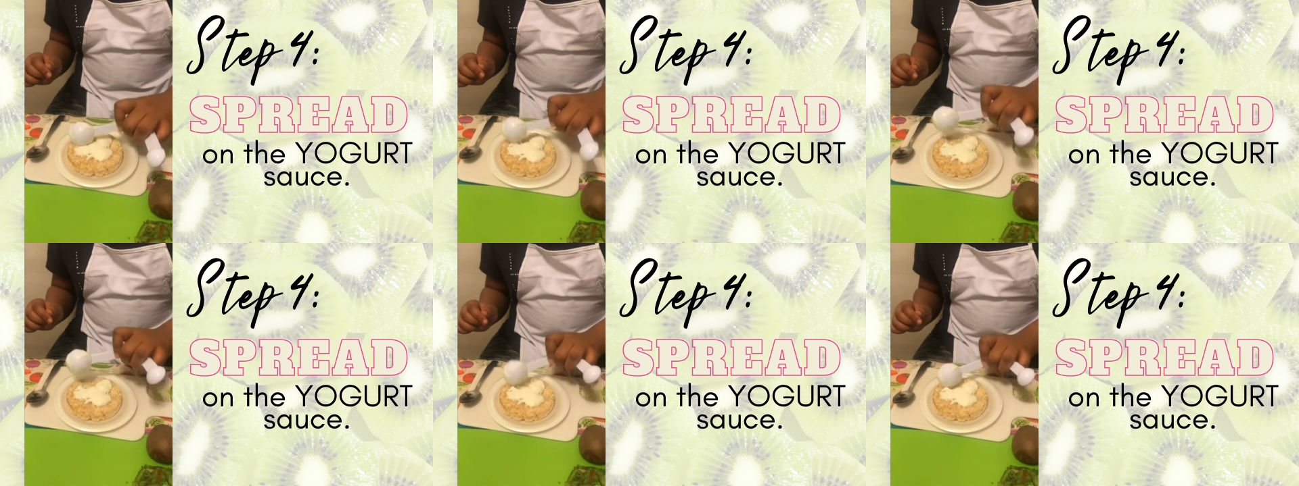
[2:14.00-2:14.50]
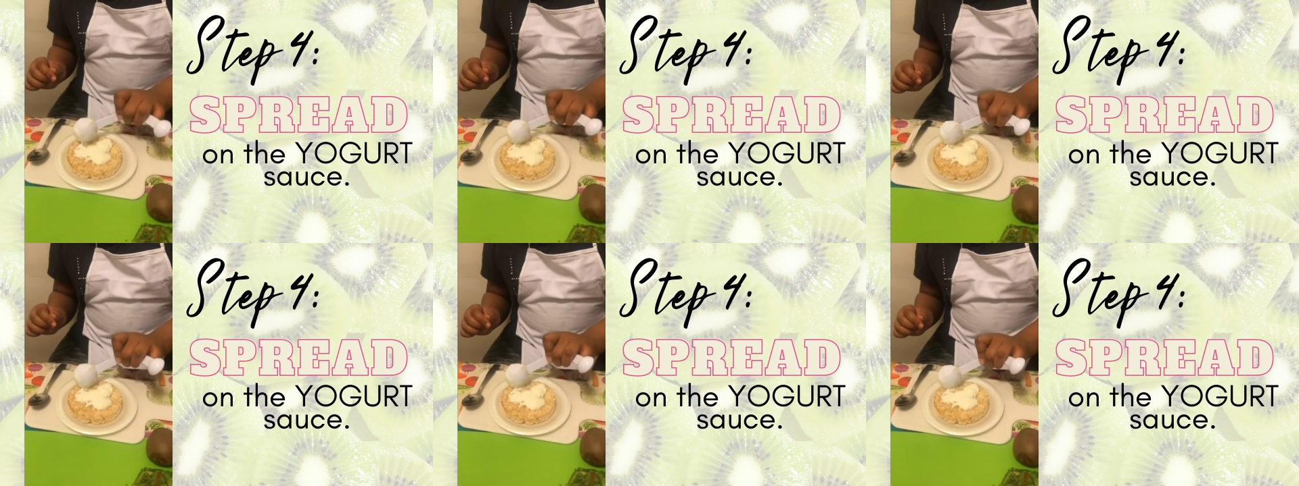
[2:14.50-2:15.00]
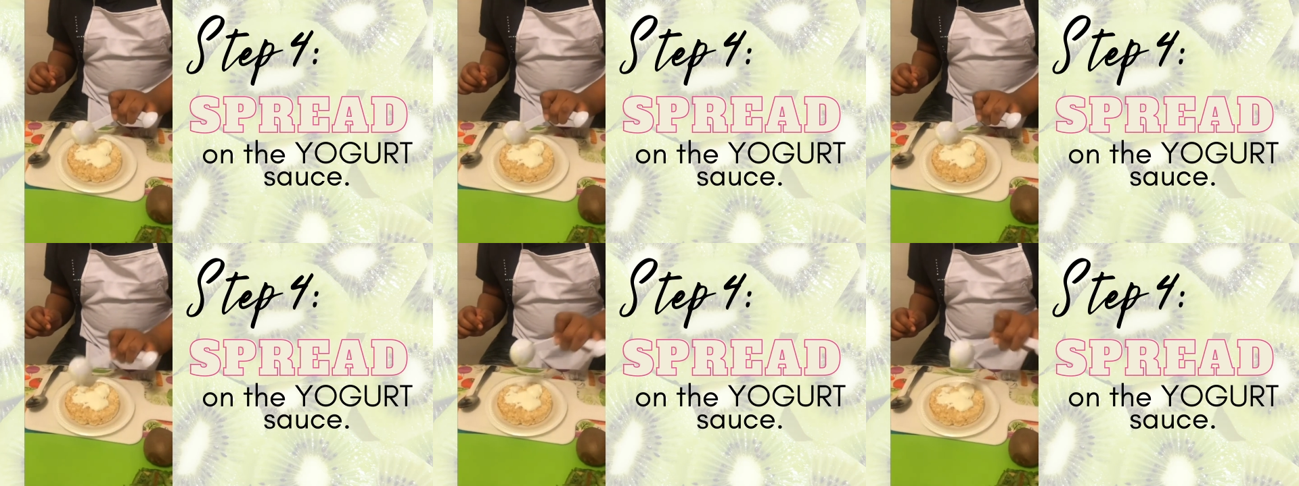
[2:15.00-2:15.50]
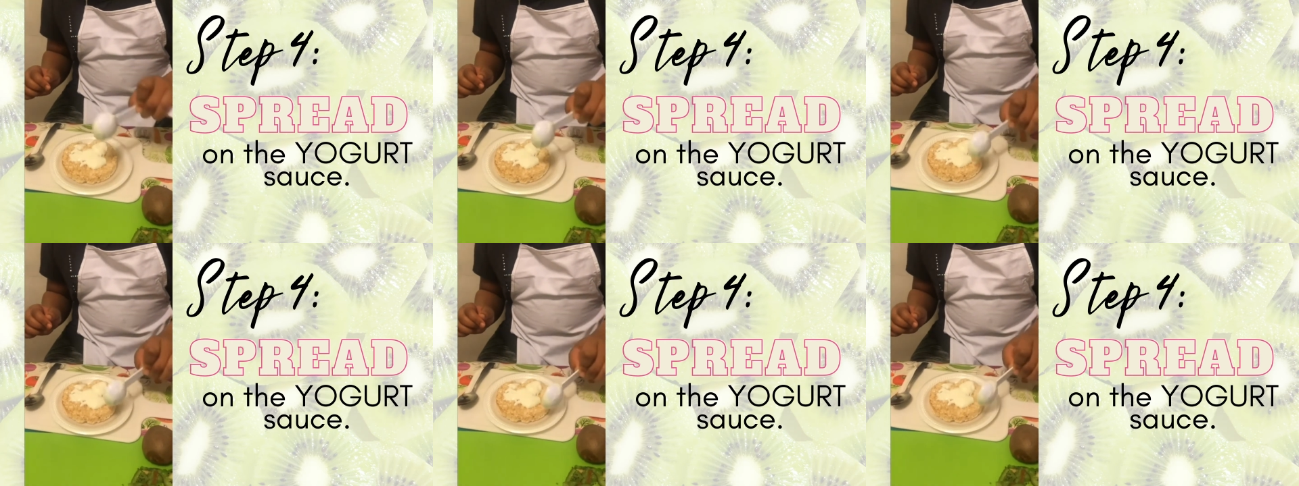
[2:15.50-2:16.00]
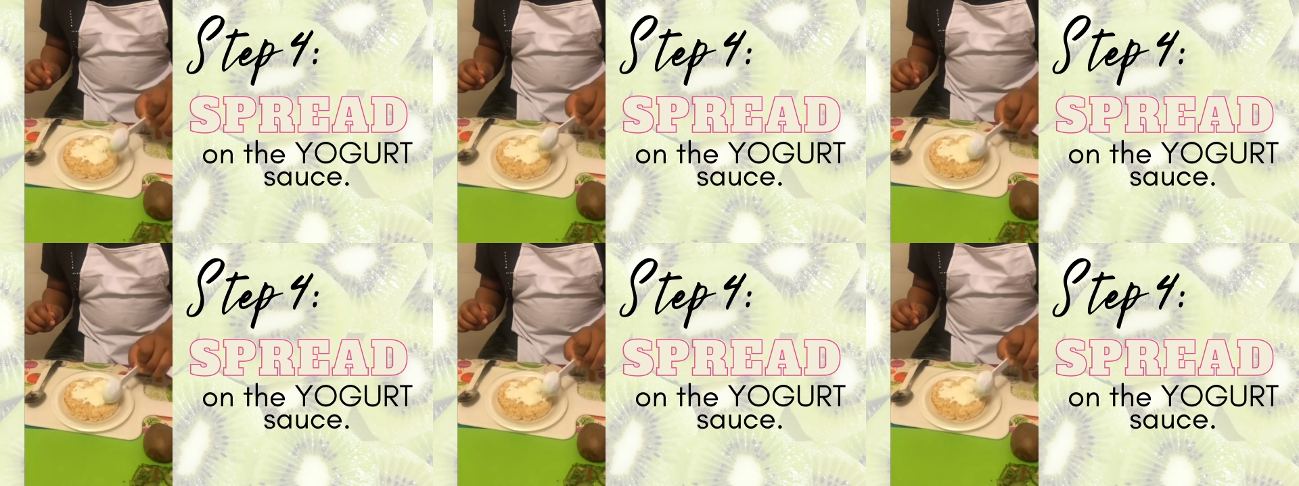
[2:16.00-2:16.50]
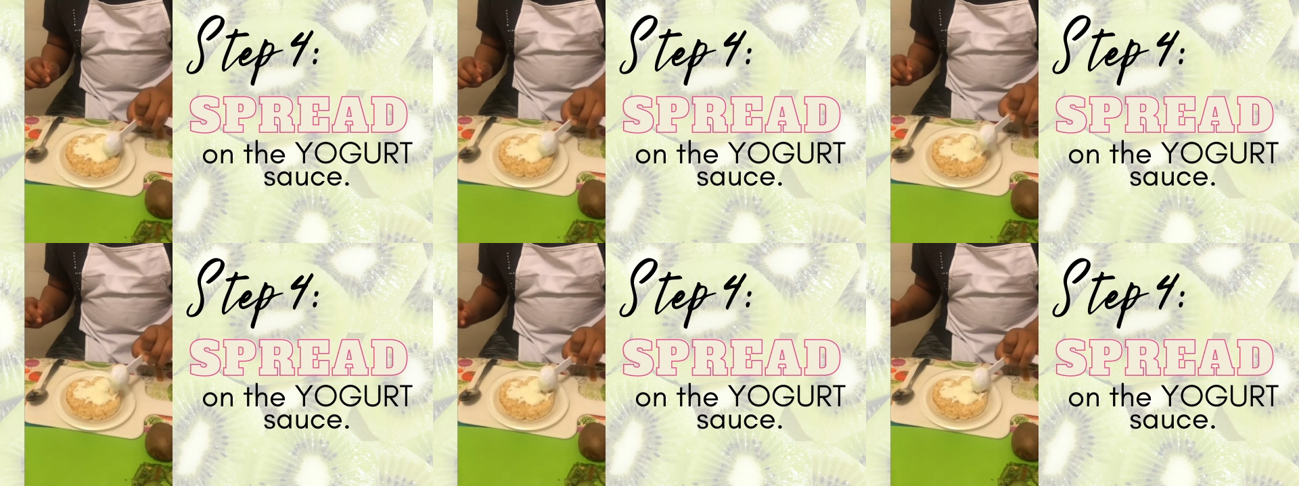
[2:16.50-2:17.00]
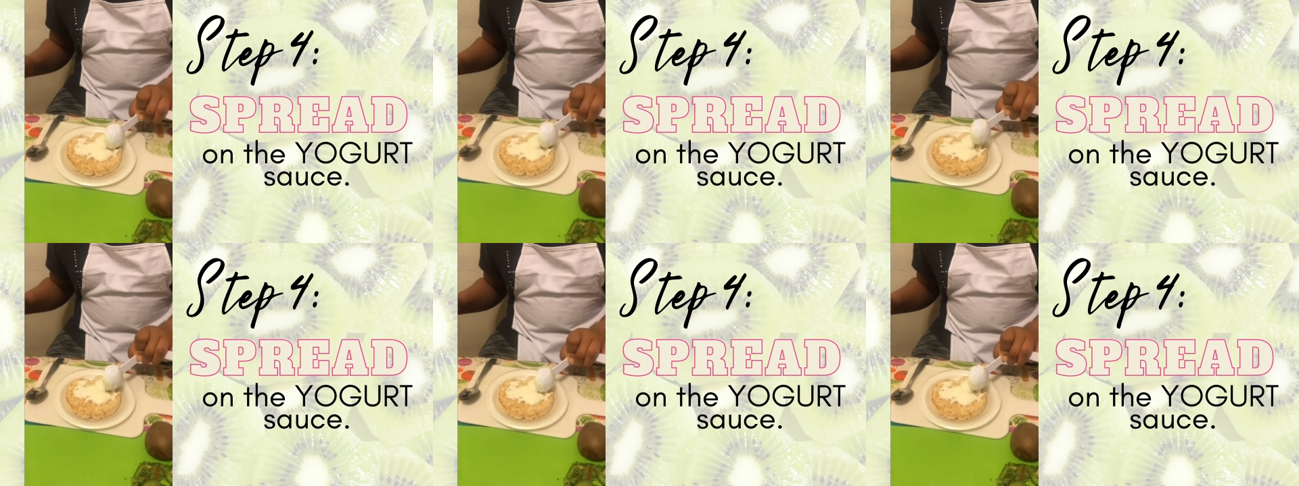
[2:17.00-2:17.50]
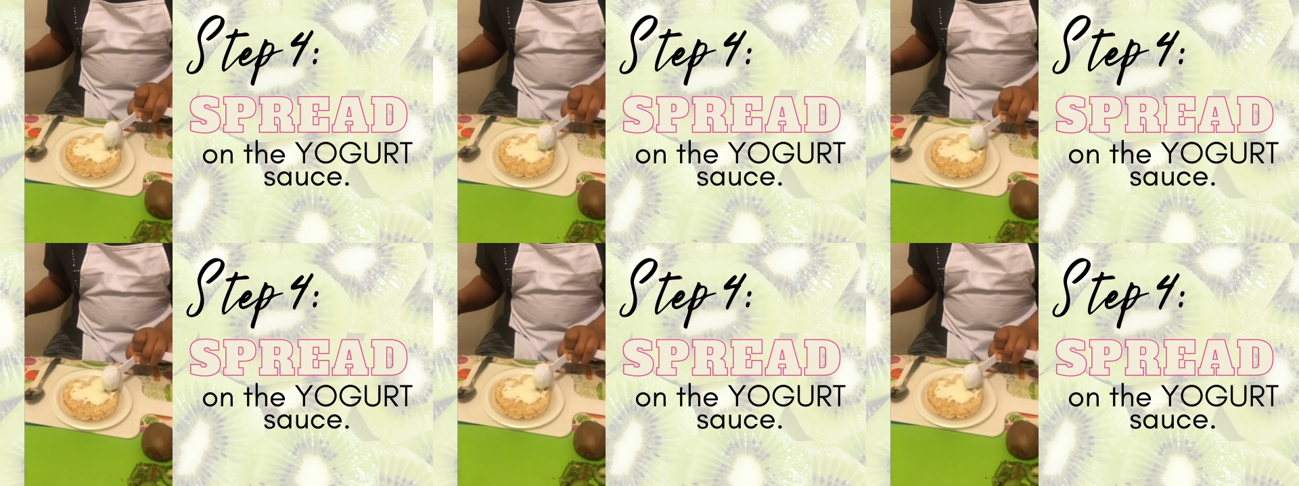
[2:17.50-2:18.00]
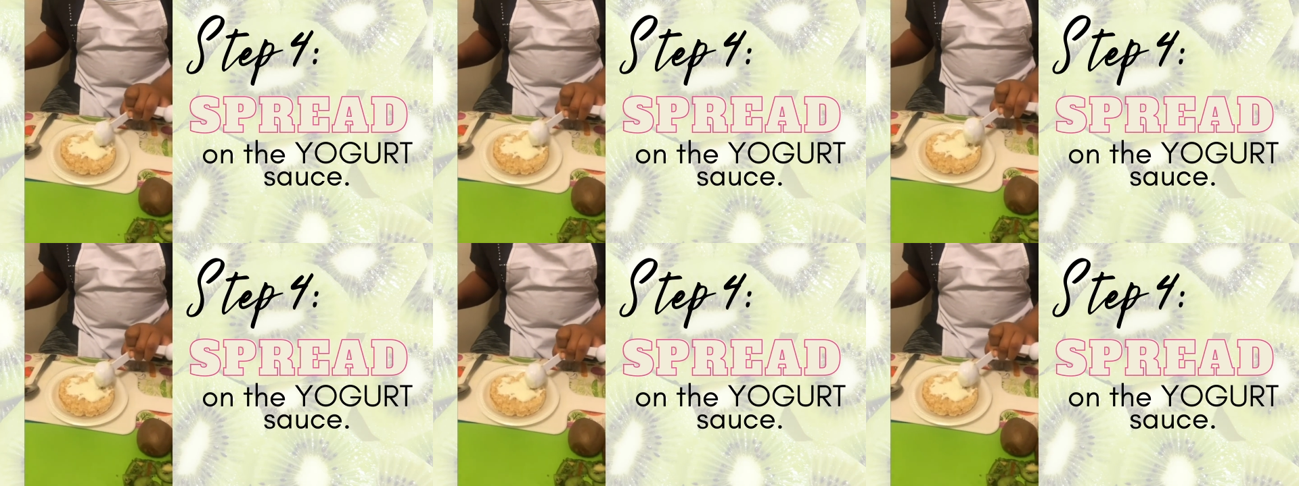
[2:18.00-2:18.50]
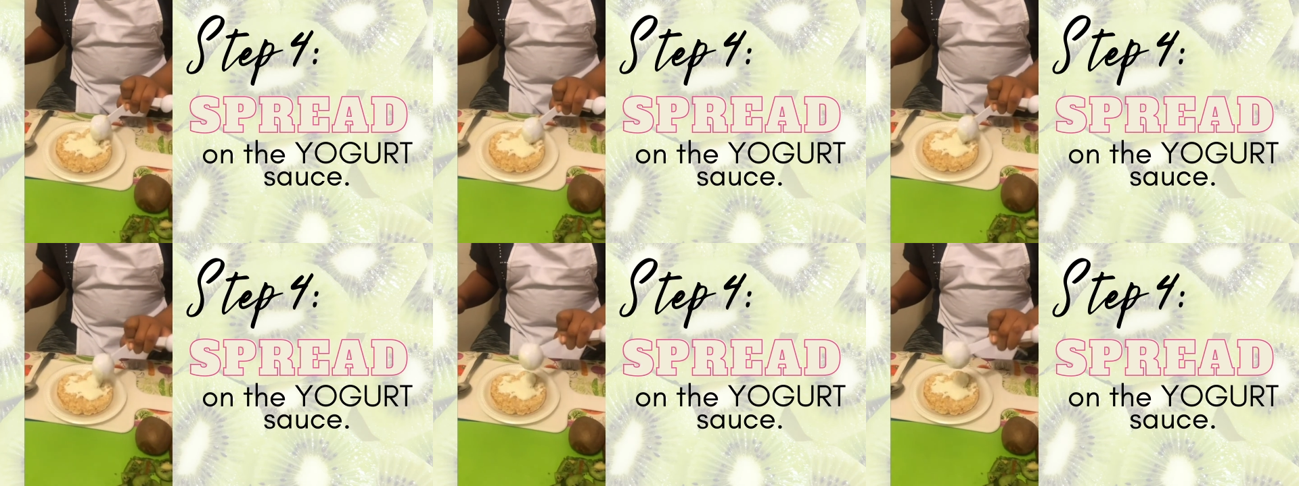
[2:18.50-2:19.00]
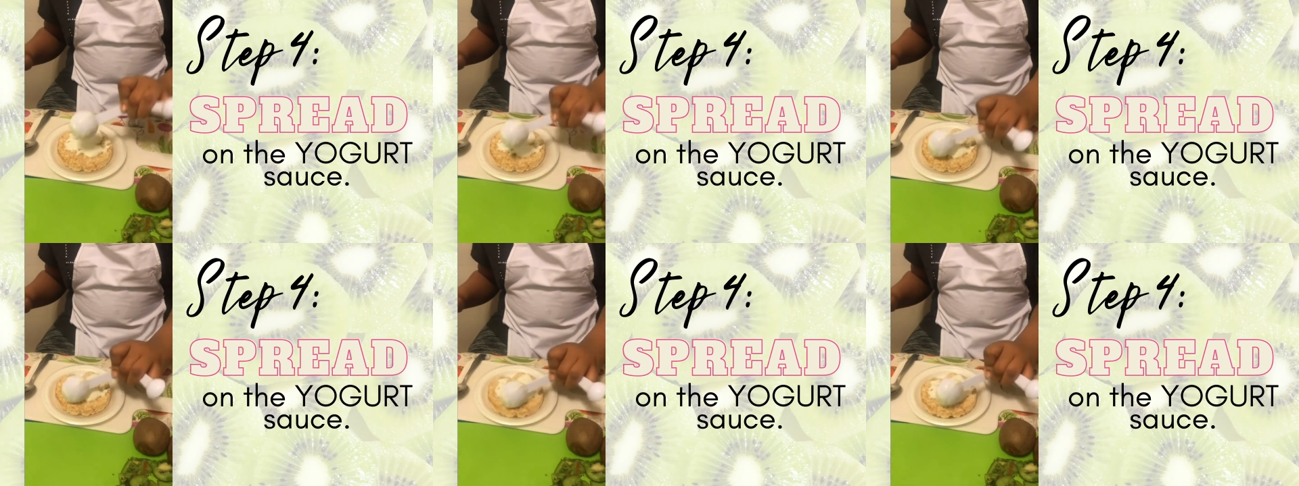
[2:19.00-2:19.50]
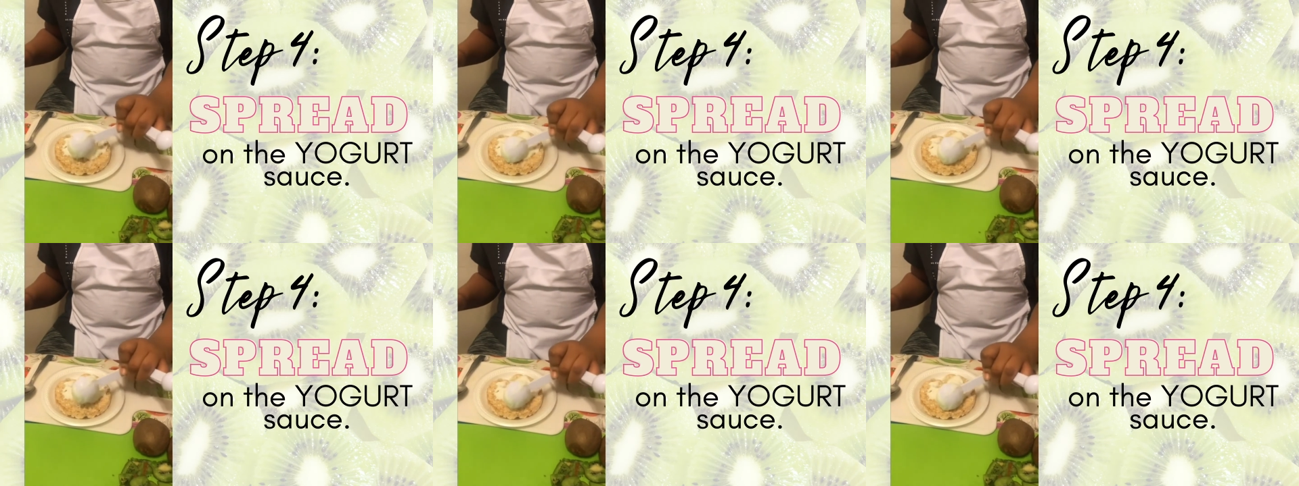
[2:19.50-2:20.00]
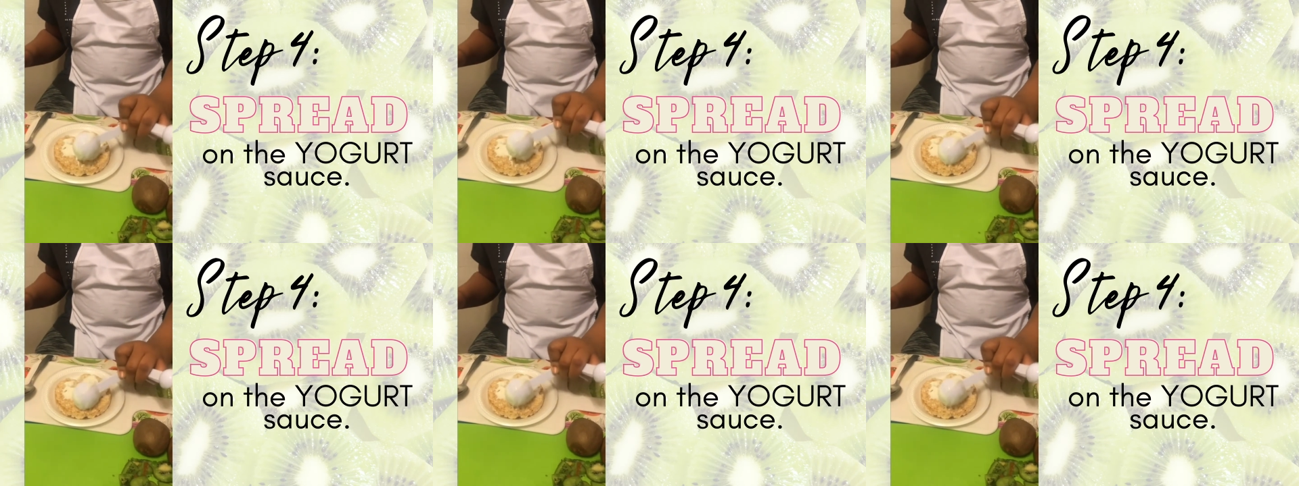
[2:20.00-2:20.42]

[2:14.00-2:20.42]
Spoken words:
No face is visible, so there are no lips to read.